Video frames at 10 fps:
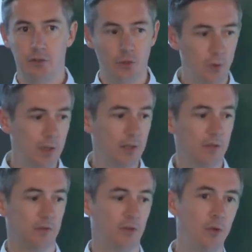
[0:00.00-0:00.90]

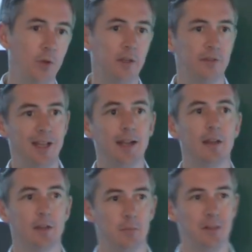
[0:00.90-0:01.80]
doing, doing
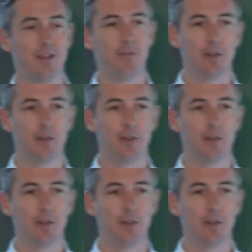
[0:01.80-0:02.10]
data specific